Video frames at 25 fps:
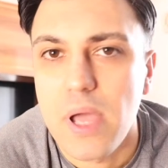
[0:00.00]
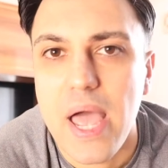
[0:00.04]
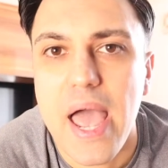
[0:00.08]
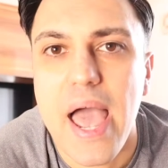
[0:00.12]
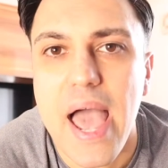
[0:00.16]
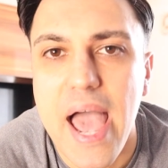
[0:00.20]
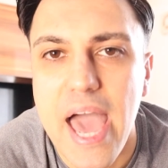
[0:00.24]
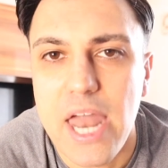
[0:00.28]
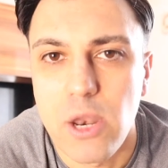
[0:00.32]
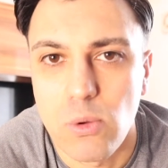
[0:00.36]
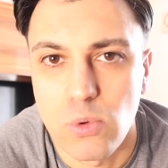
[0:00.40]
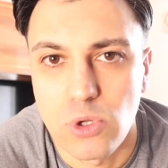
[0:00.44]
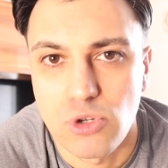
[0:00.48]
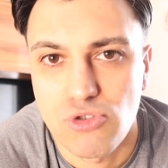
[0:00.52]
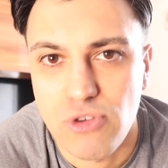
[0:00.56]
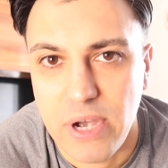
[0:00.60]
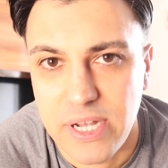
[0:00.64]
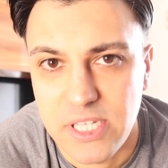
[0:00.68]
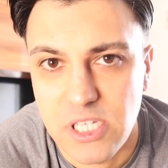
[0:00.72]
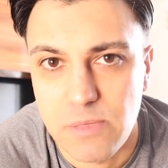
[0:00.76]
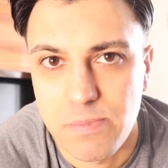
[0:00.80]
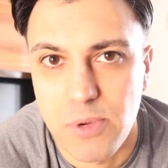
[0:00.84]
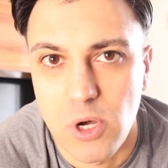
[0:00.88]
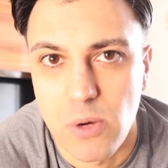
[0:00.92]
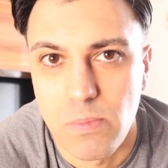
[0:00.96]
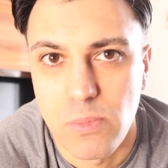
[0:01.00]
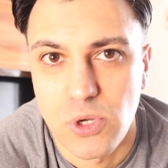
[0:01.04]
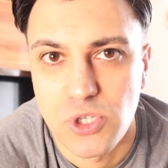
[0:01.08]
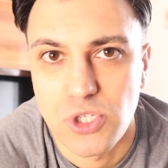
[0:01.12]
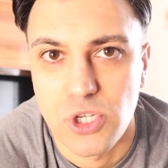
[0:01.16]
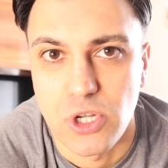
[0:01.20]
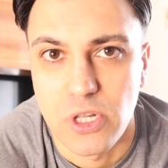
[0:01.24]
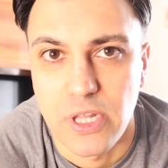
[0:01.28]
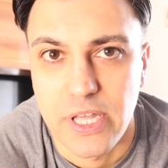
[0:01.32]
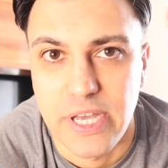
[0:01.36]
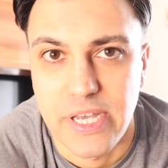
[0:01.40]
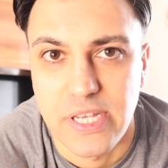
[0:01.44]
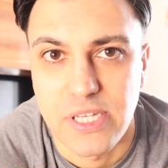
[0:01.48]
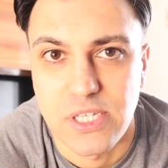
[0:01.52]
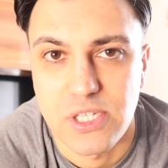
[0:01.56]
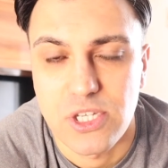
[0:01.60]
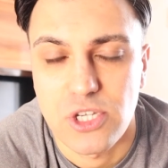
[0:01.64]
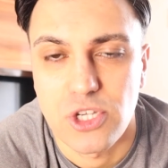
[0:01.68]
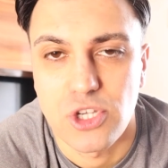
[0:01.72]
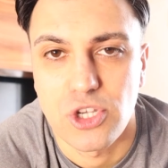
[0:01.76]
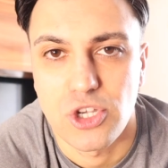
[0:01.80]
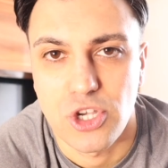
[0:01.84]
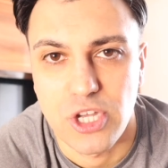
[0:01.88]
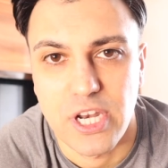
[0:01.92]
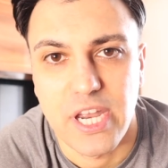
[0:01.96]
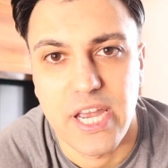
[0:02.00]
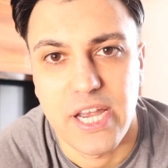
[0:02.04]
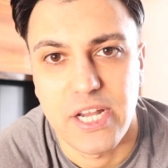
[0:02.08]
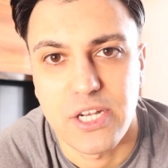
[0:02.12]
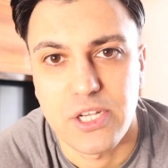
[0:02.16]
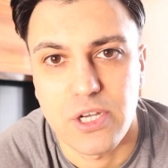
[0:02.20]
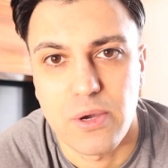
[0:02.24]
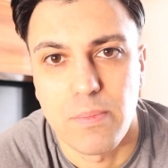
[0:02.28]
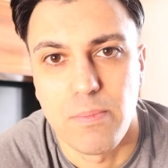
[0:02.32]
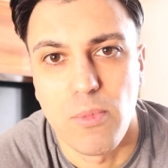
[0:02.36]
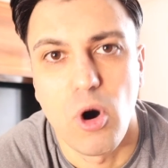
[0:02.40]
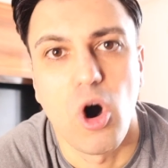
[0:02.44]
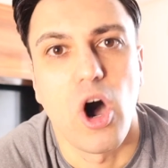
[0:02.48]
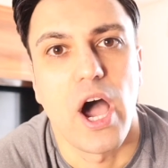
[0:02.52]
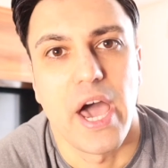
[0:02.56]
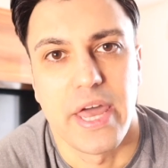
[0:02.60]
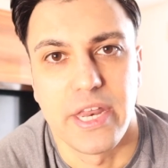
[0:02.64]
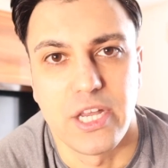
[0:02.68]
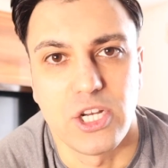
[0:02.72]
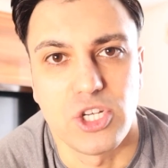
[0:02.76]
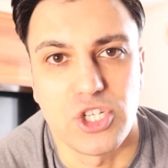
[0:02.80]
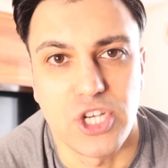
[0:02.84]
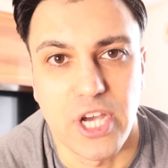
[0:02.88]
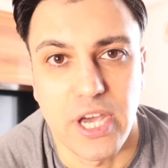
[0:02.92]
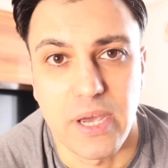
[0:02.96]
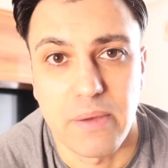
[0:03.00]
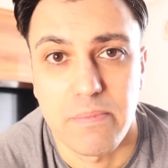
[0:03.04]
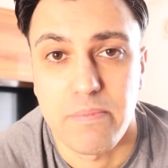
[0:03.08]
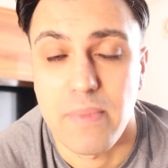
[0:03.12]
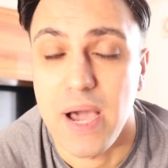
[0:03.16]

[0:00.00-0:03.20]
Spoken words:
anyone trying to build muscle is you need more energy.